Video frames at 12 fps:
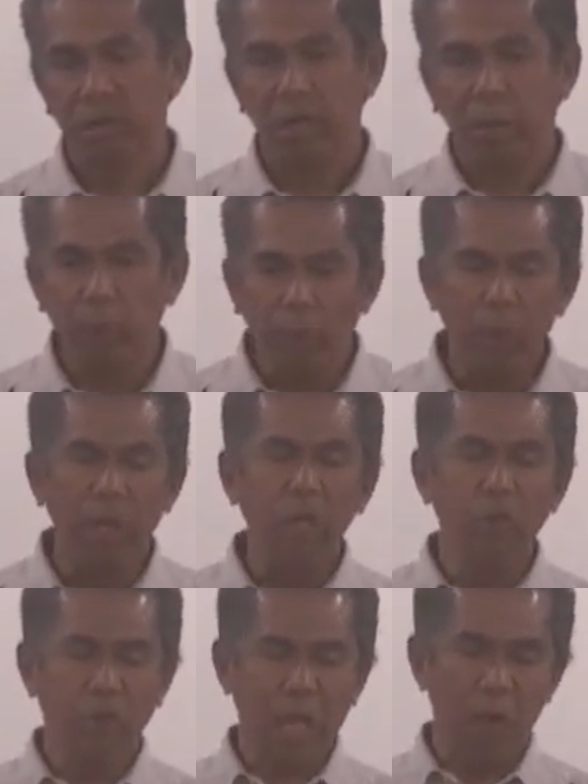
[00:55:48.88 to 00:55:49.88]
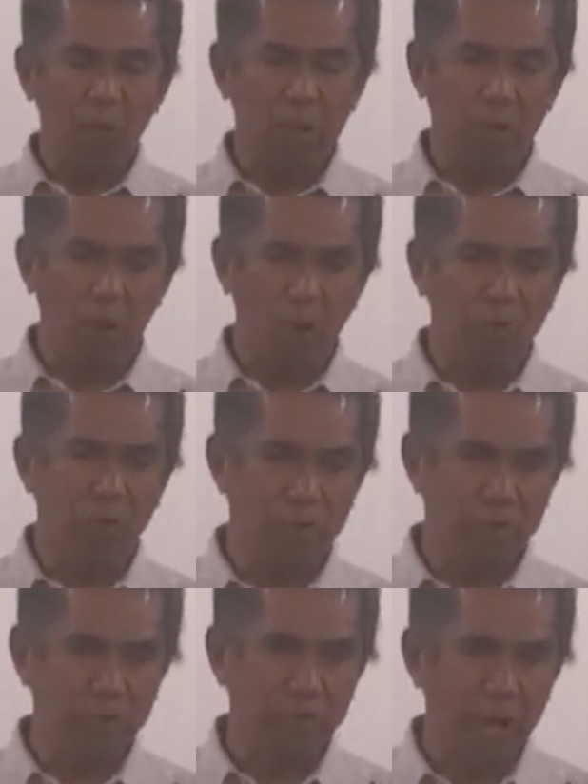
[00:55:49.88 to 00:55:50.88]
If we will use our culture
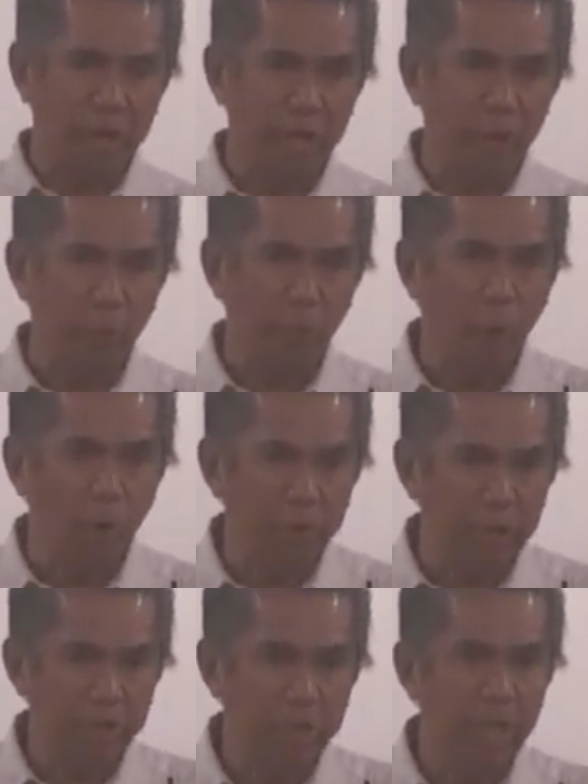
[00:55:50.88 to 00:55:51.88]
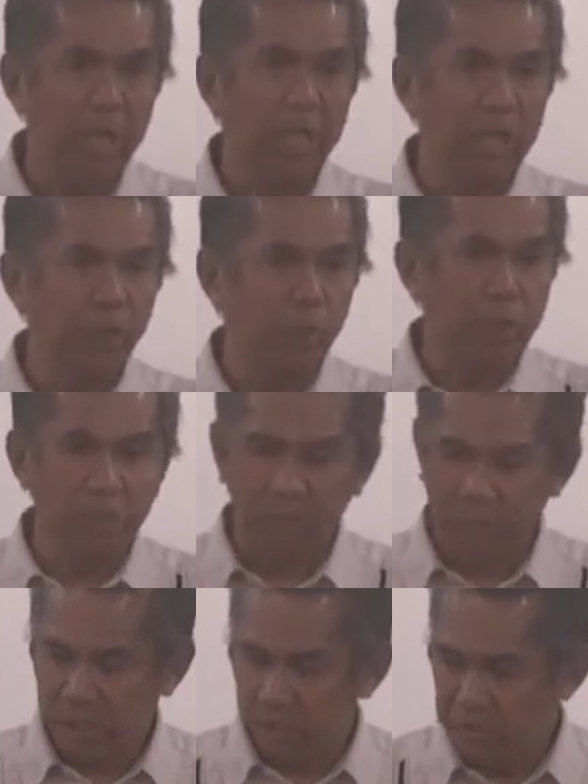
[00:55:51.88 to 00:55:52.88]
as the standard of holiness, it will
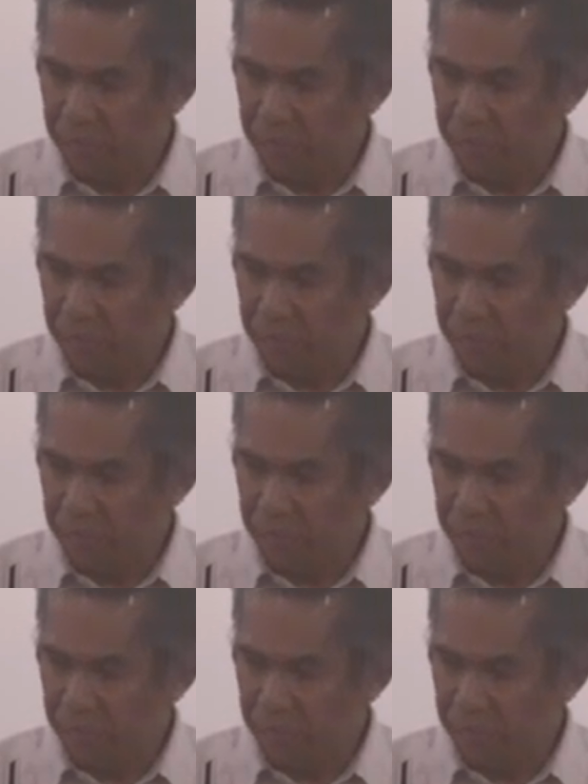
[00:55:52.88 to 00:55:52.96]
just